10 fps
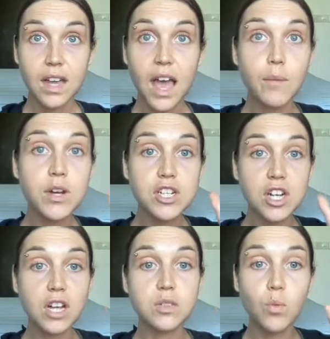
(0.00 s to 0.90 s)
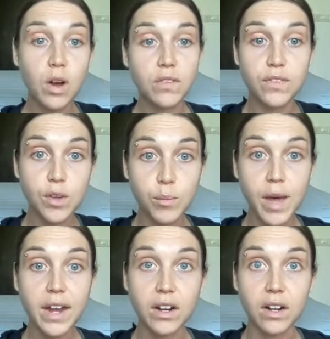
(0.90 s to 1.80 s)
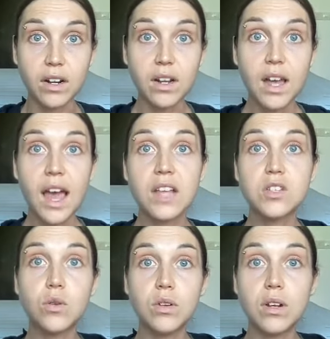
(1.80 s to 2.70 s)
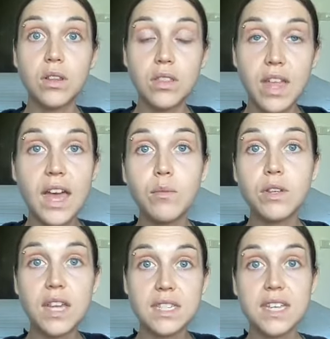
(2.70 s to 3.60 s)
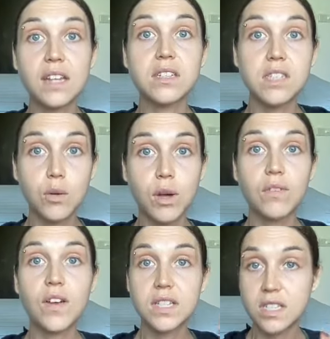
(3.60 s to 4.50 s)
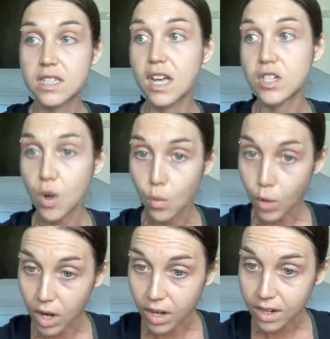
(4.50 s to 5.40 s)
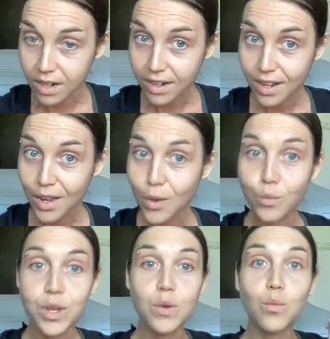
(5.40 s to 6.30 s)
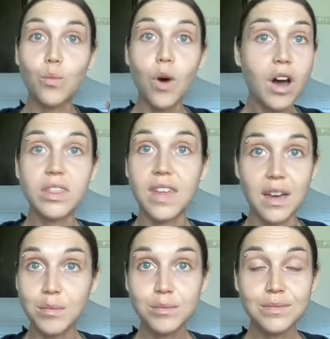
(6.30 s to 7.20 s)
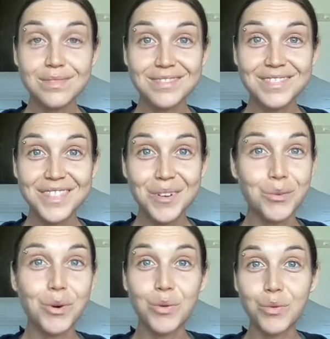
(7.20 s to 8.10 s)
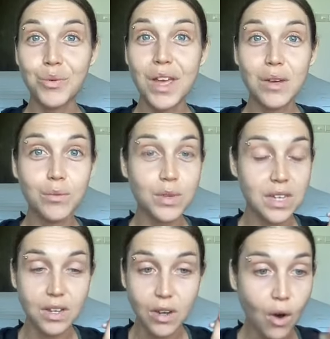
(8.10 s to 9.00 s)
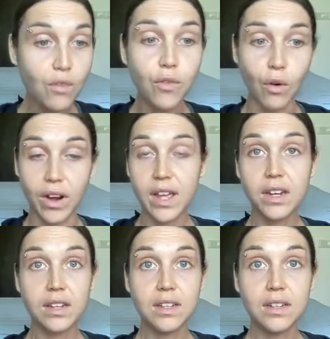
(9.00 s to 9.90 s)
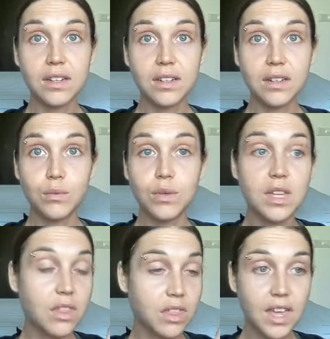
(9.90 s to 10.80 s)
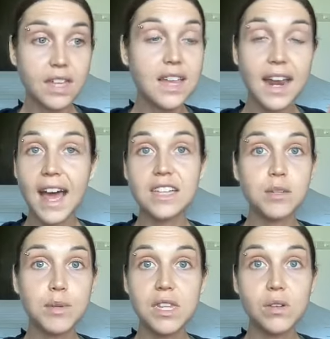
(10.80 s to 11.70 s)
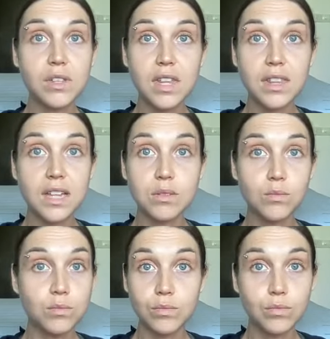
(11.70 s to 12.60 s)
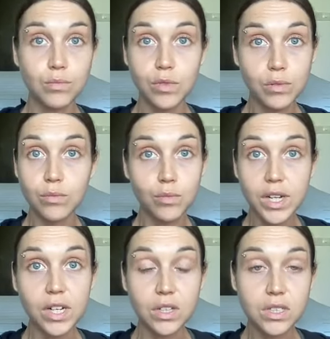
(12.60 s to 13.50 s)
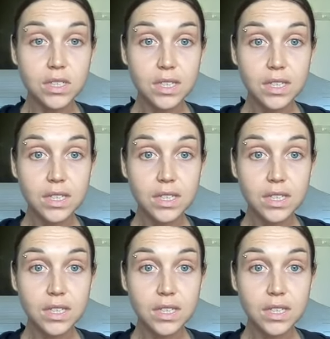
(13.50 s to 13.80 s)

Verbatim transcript: and we just want to feel better and so then when they sell us the quick fixes that don't work, we want them. we we go for it. We think that has to be the only thing that's r- real